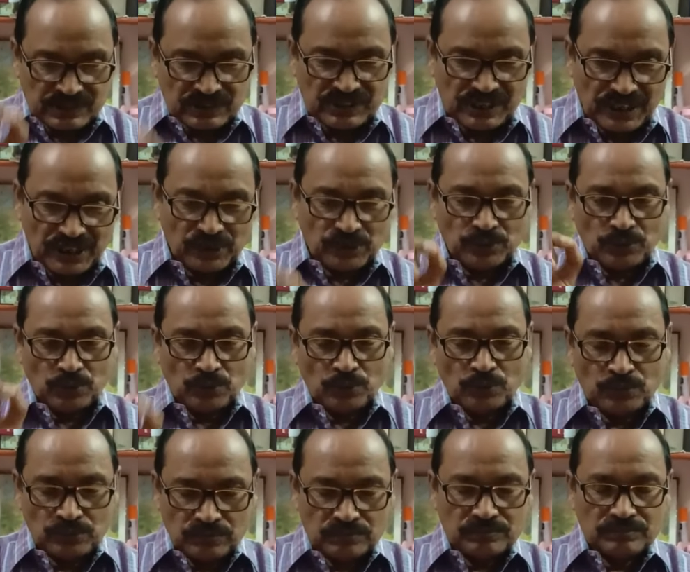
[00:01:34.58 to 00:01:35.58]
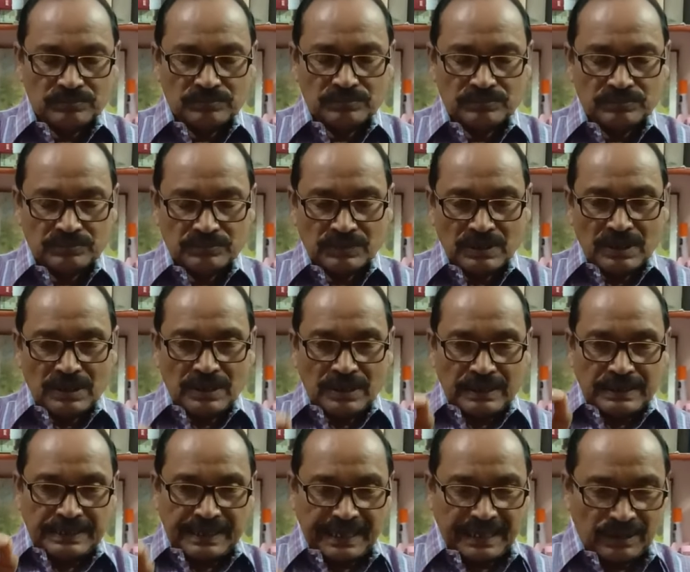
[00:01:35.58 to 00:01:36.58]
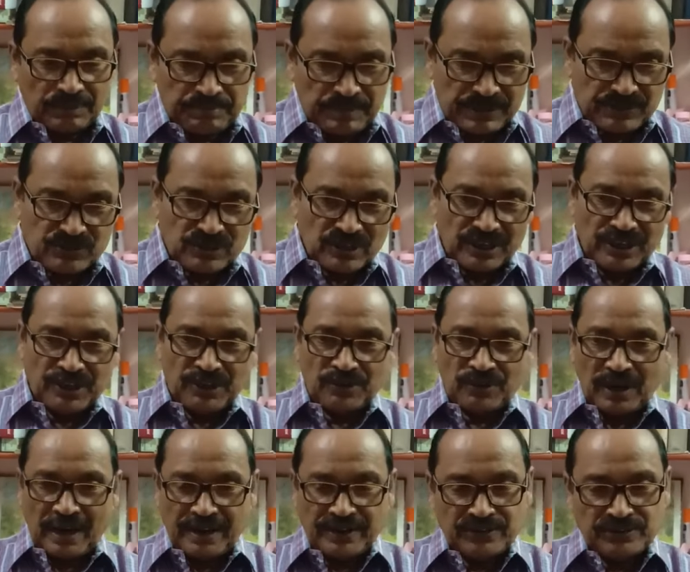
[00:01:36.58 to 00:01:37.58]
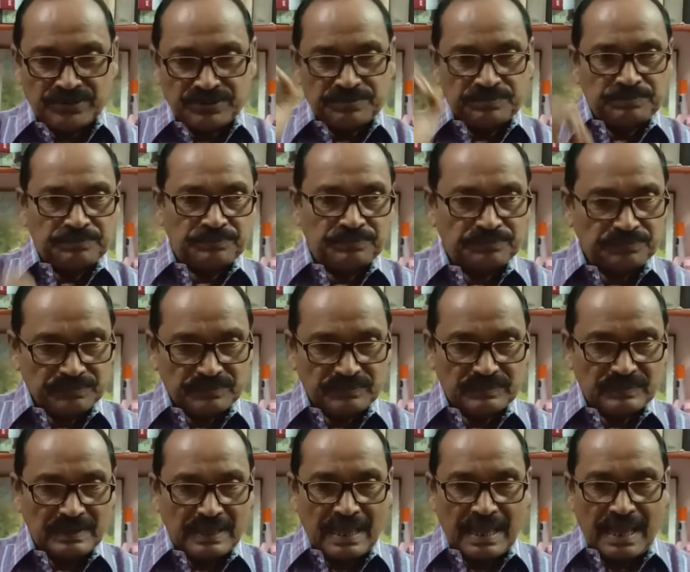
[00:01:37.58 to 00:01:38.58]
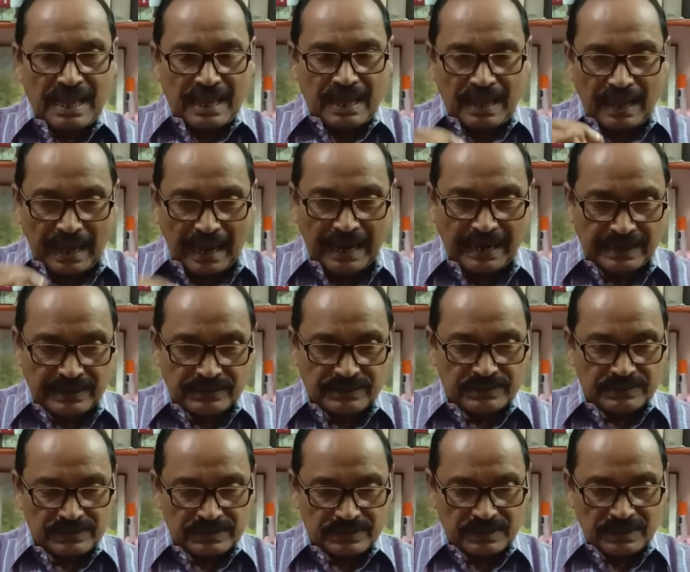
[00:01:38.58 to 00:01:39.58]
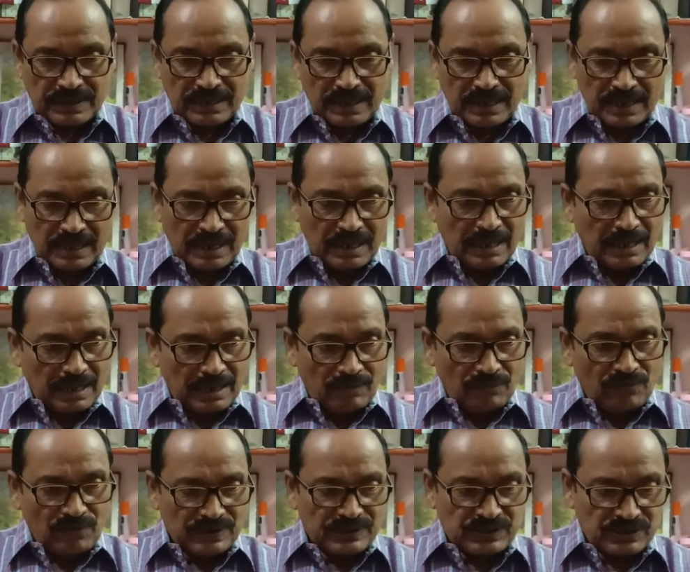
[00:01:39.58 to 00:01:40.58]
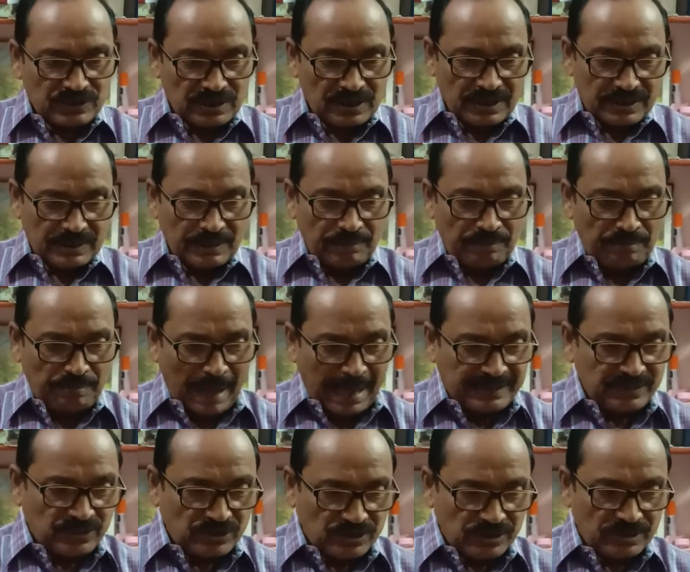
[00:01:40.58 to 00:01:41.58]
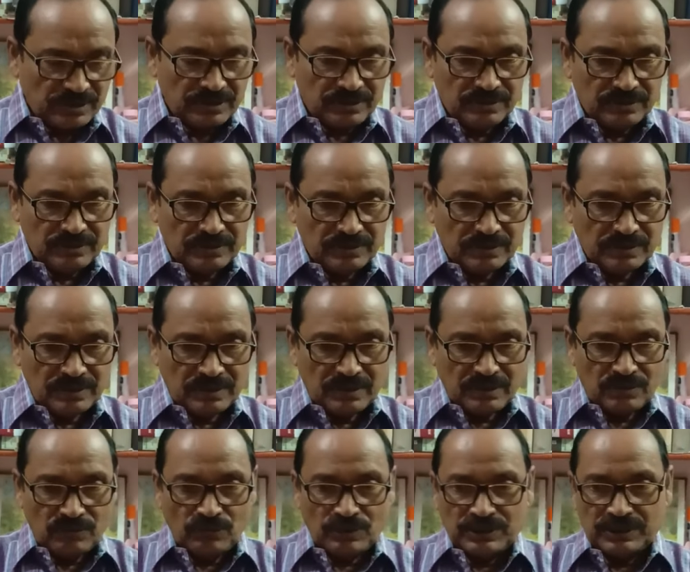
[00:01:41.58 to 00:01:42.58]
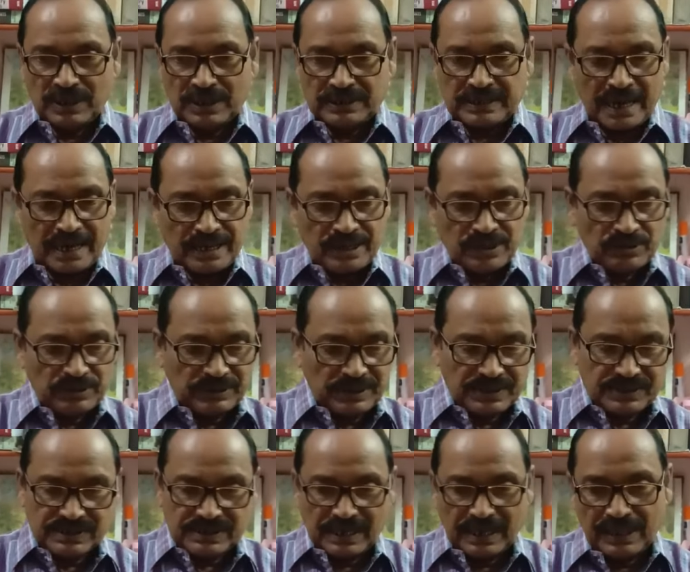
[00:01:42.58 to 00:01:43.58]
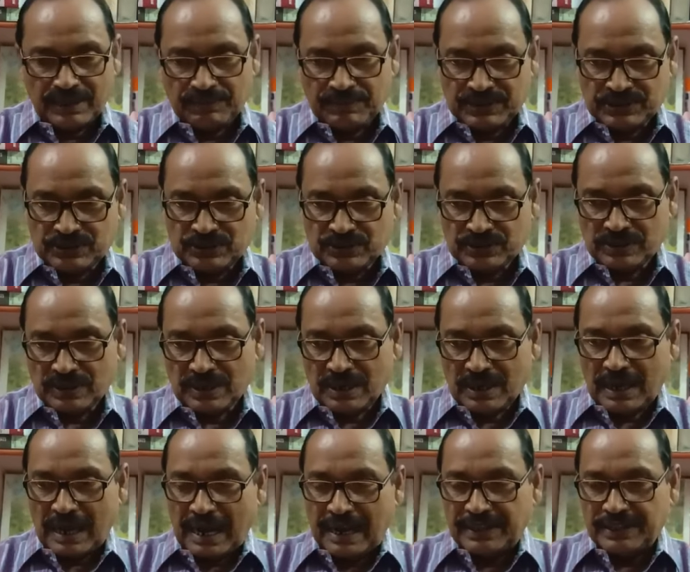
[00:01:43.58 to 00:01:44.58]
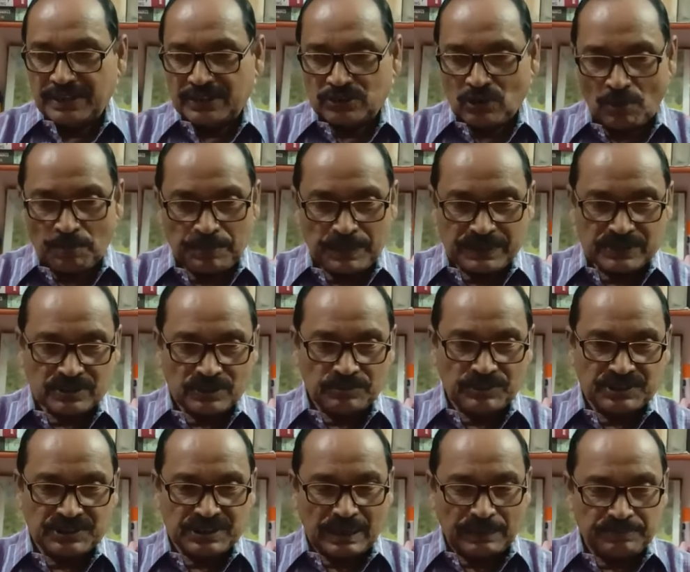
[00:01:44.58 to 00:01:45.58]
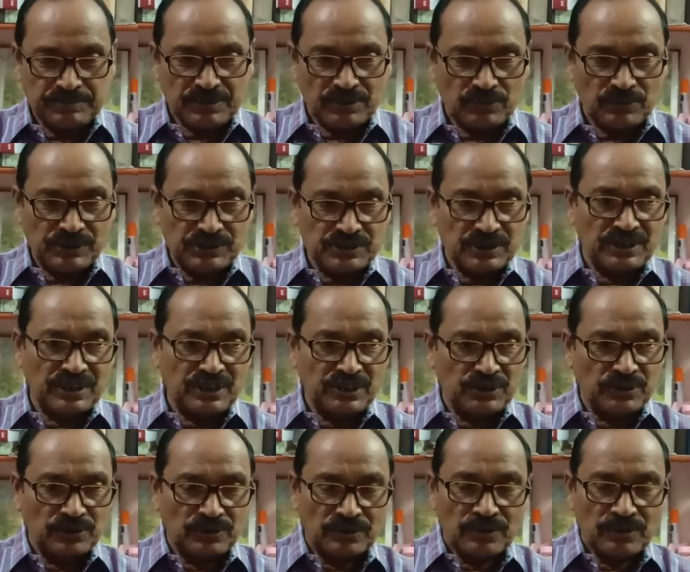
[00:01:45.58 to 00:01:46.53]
you do, take a pencil in your hand and first match with the syllabus and the topics of the chapter which are in your